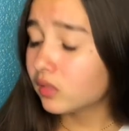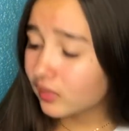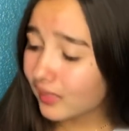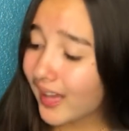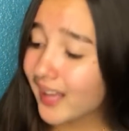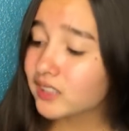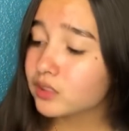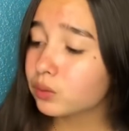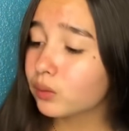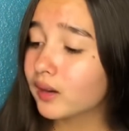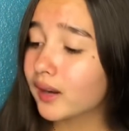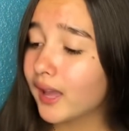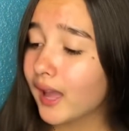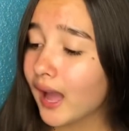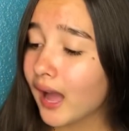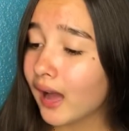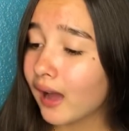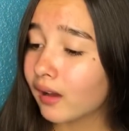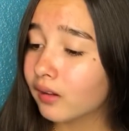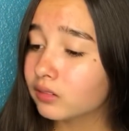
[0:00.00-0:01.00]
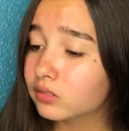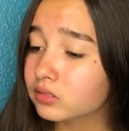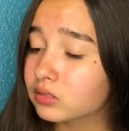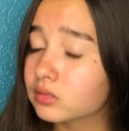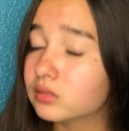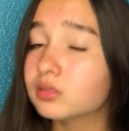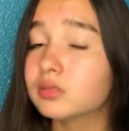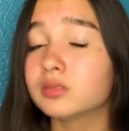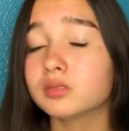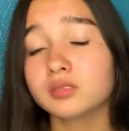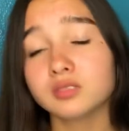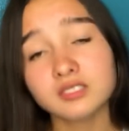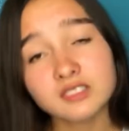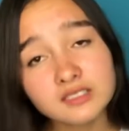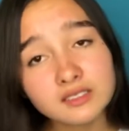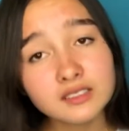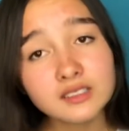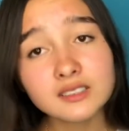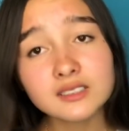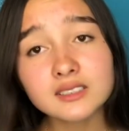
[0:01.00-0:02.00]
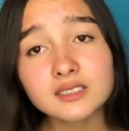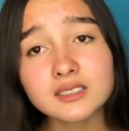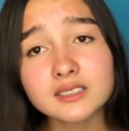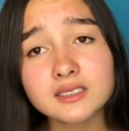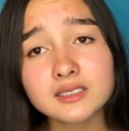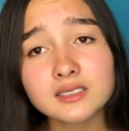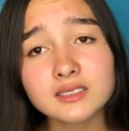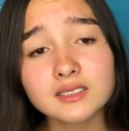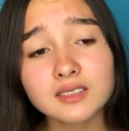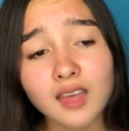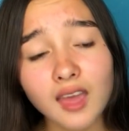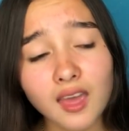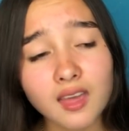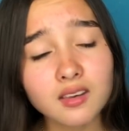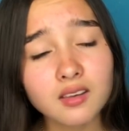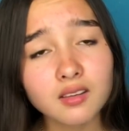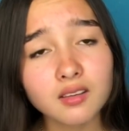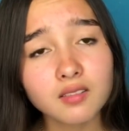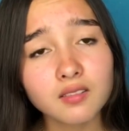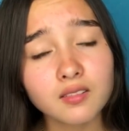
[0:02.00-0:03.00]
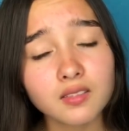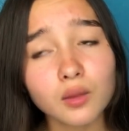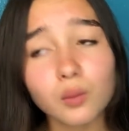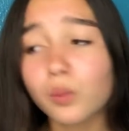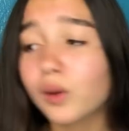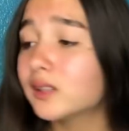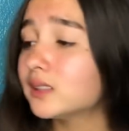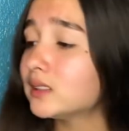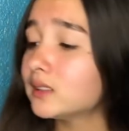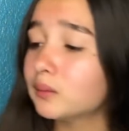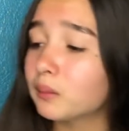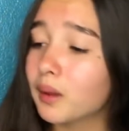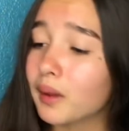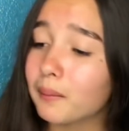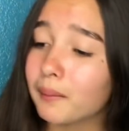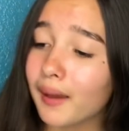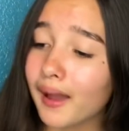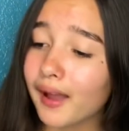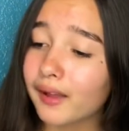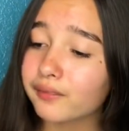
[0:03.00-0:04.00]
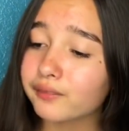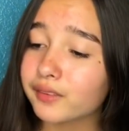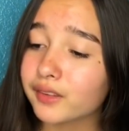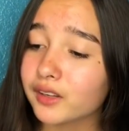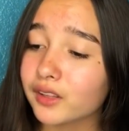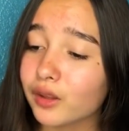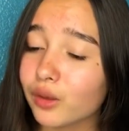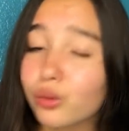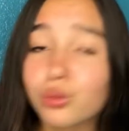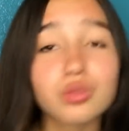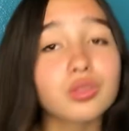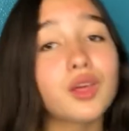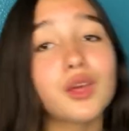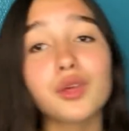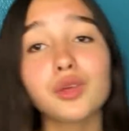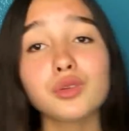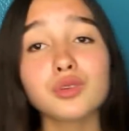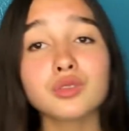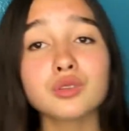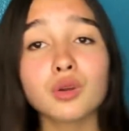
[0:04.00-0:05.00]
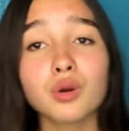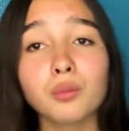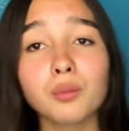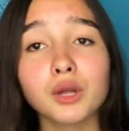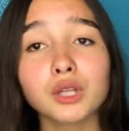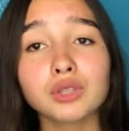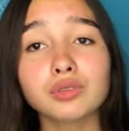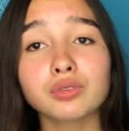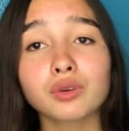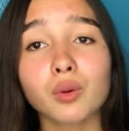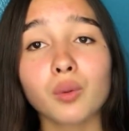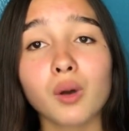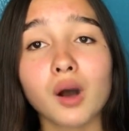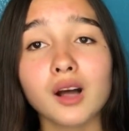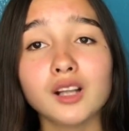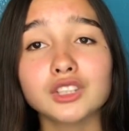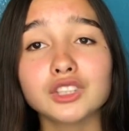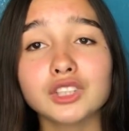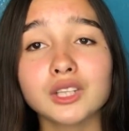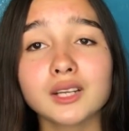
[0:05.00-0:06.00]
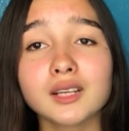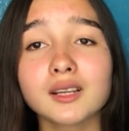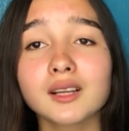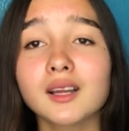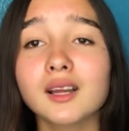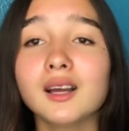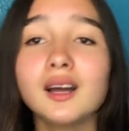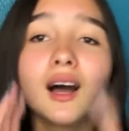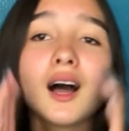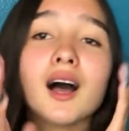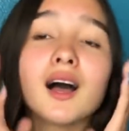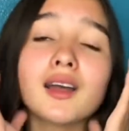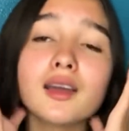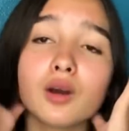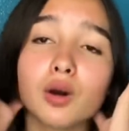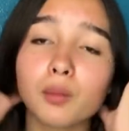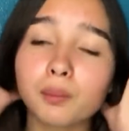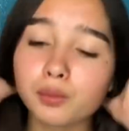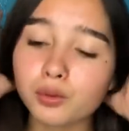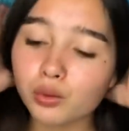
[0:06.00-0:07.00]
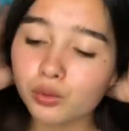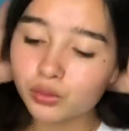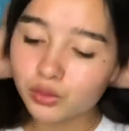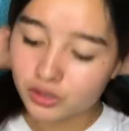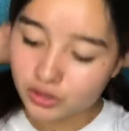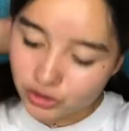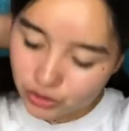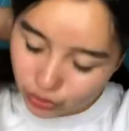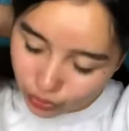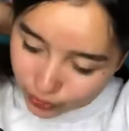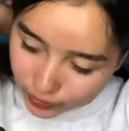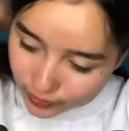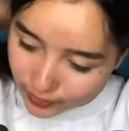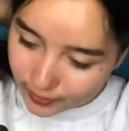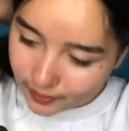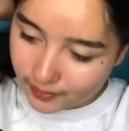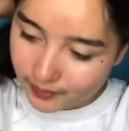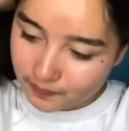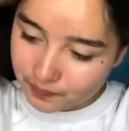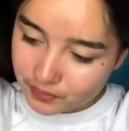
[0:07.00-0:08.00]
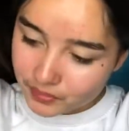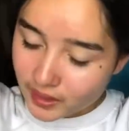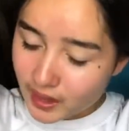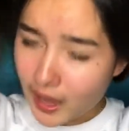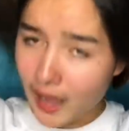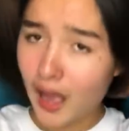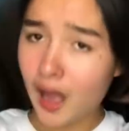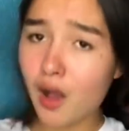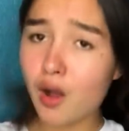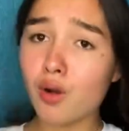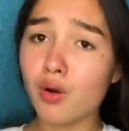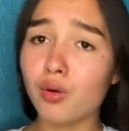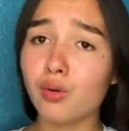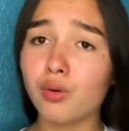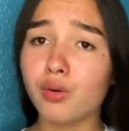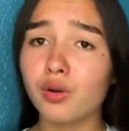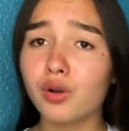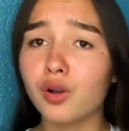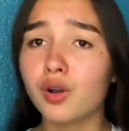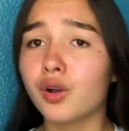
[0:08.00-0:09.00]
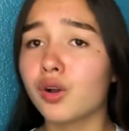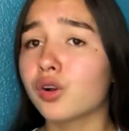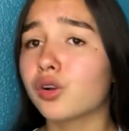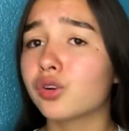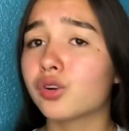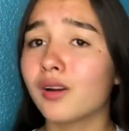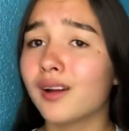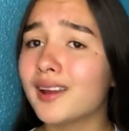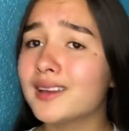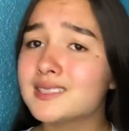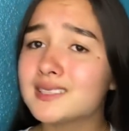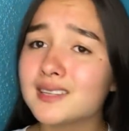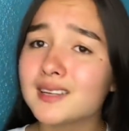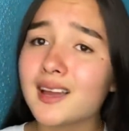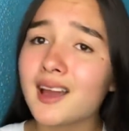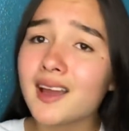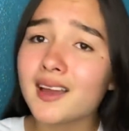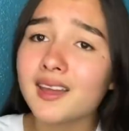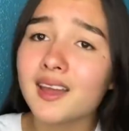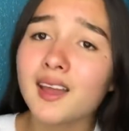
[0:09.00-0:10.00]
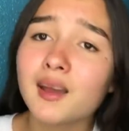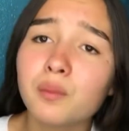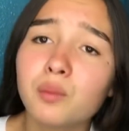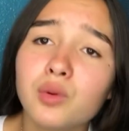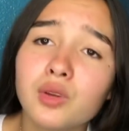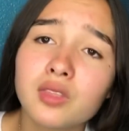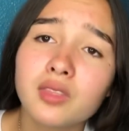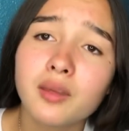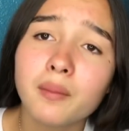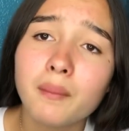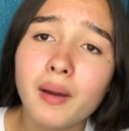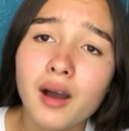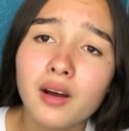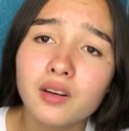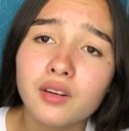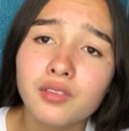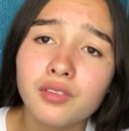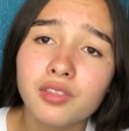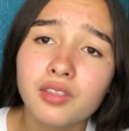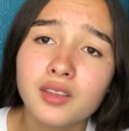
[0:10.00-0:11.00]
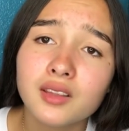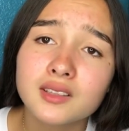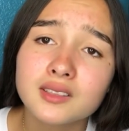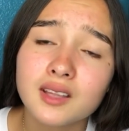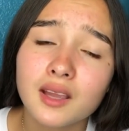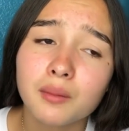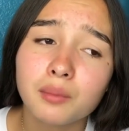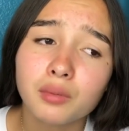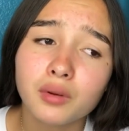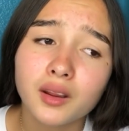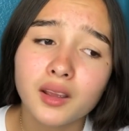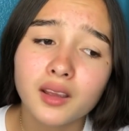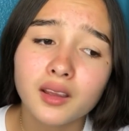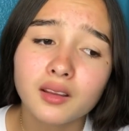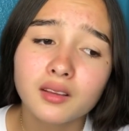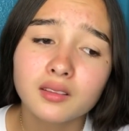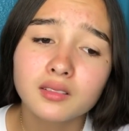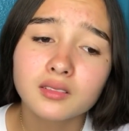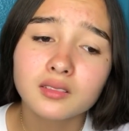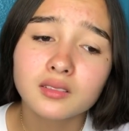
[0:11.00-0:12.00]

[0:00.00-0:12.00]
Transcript: that's what I have. This is the end of the What's in My Bag video. Thank you so much for watching. I hope you enjoyed how crazy I am with the amount of things I bring.